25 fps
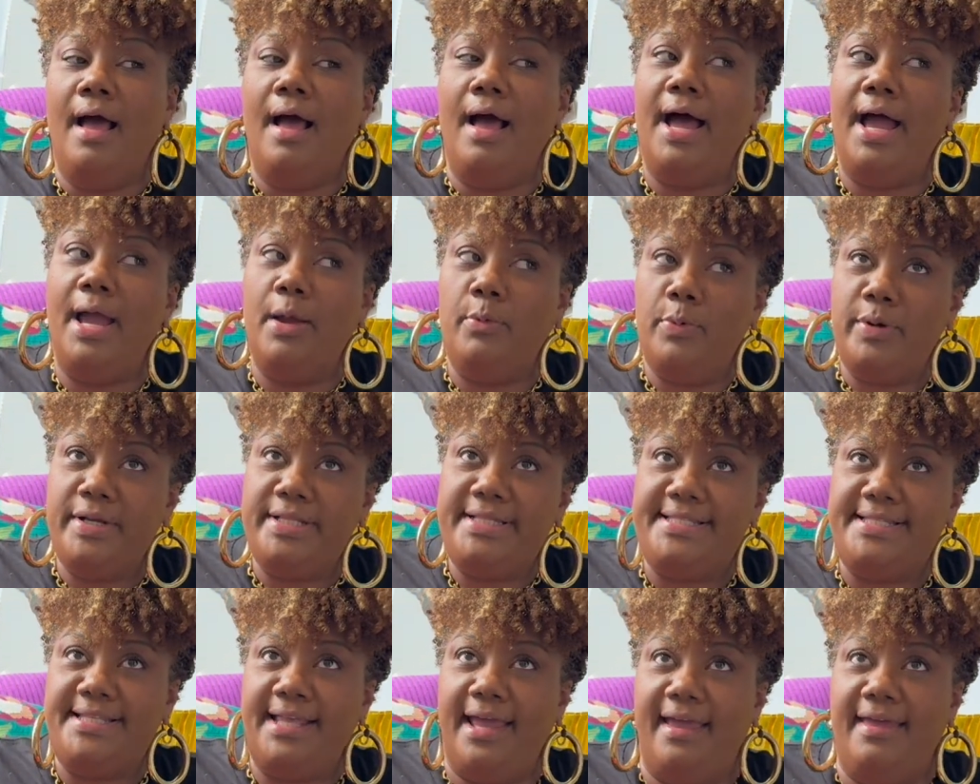I
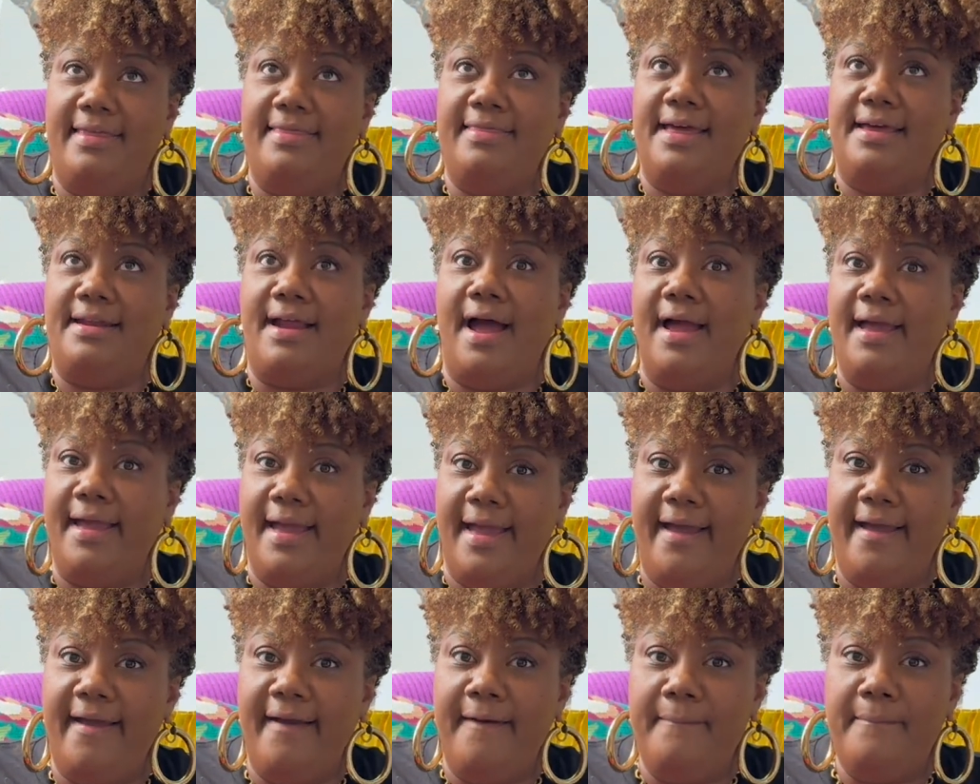would say that I
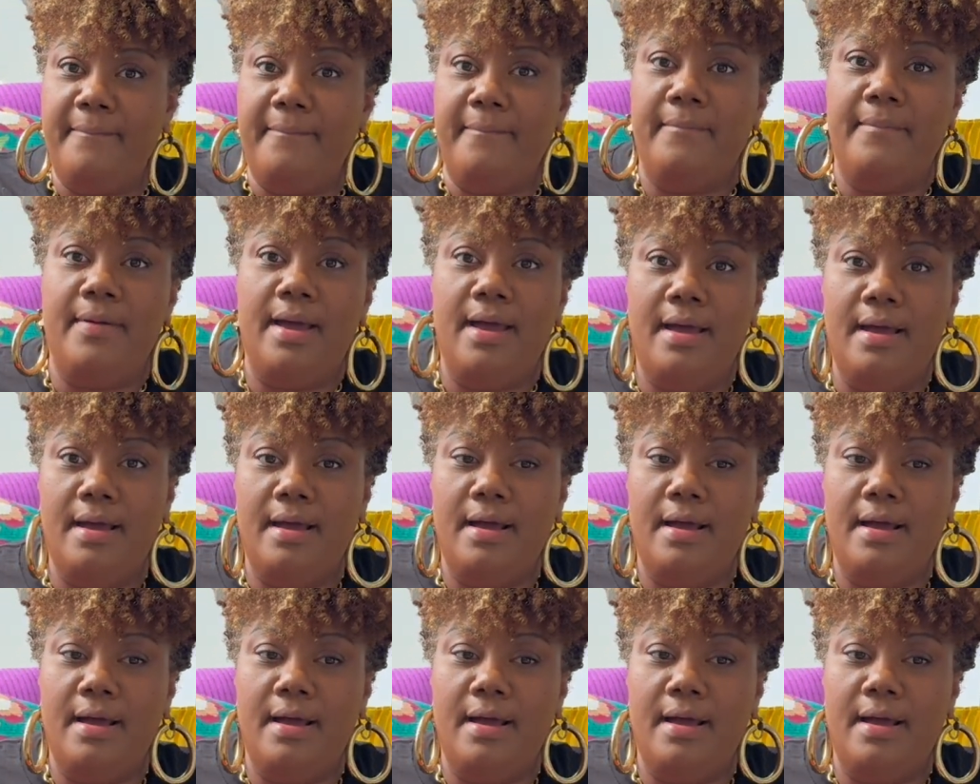am